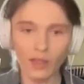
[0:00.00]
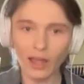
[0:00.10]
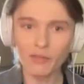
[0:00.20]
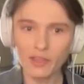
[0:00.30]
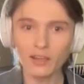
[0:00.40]

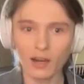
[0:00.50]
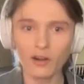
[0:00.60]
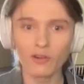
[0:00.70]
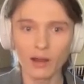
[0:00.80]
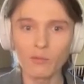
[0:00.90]
I think I
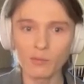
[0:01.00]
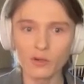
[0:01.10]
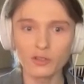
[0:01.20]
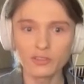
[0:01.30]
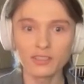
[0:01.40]
remember
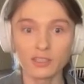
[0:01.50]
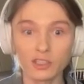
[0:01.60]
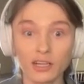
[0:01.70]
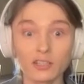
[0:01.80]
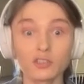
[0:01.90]
you saying
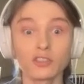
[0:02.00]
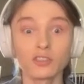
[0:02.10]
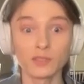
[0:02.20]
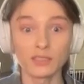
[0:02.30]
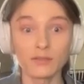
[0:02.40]
she actually
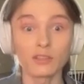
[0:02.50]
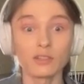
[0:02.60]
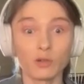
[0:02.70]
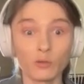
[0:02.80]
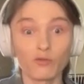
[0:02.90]

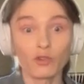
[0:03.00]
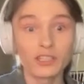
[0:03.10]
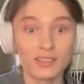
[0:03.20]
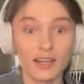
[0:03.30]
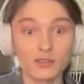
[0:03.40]
specifically
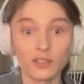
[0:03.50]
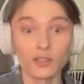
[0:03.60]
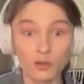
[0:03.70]
reached out to